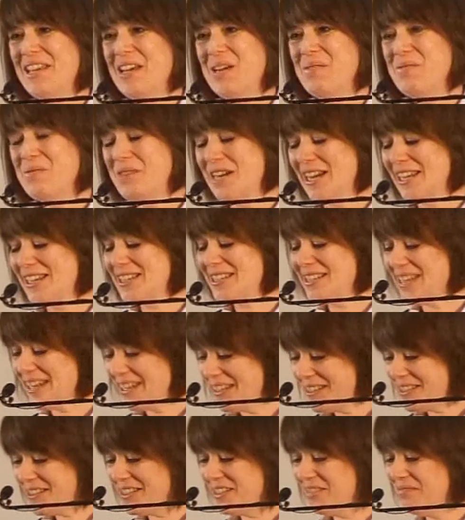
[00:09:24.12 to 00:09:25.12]
the Gap were
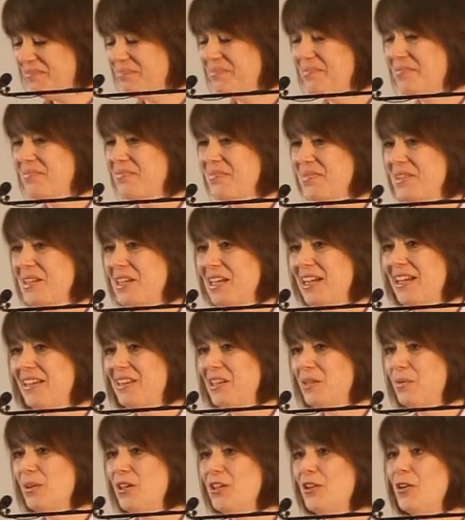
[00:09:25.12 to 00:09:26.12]
exciting,
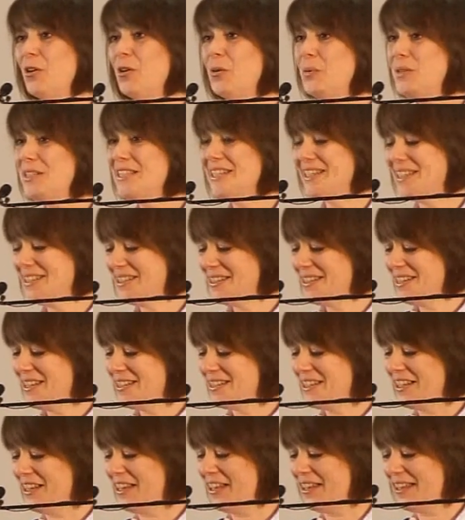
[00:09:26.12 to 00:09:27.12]
and they weren't always easy,
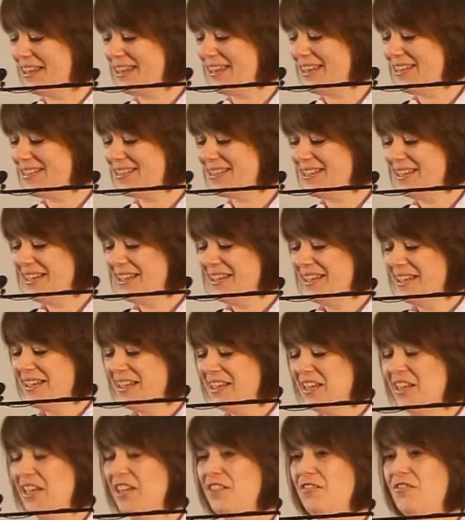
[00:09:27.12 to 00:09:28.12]
as you can guess.
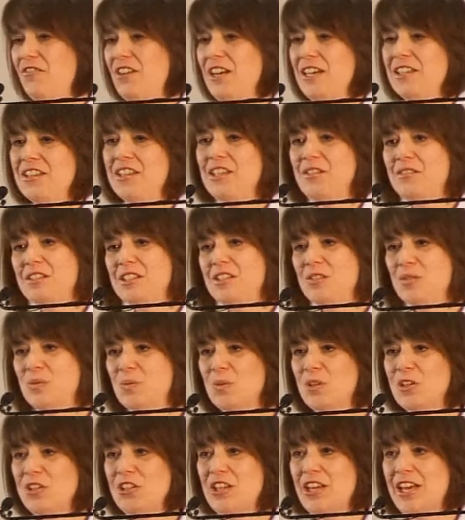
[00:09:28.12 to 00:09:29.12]
In fact, there was
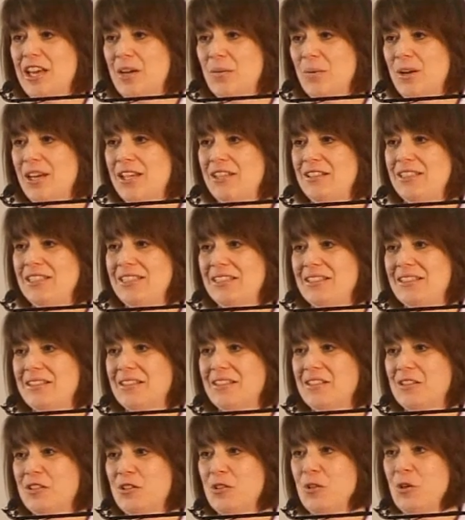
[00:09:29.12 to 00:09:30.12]
1 year
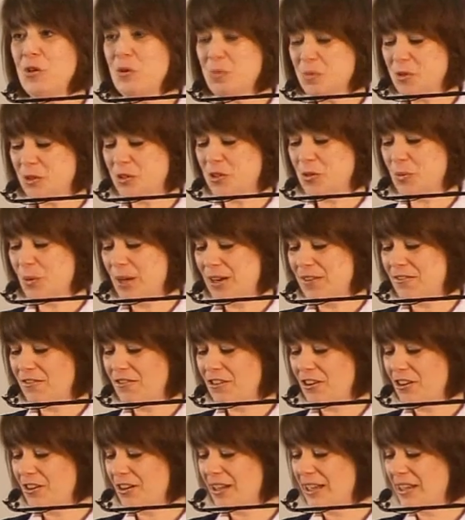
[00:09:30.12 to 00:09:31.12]
when so much went
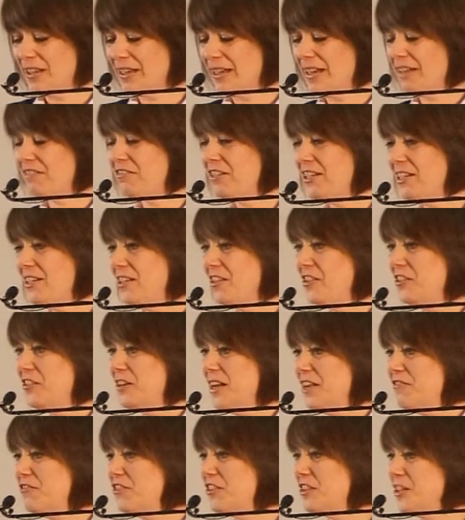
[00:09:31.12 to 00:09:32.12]
wrong, I really
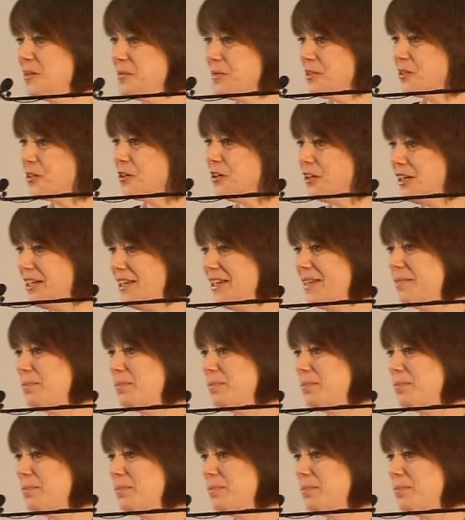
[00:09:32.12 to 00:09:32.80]
thought everything was going to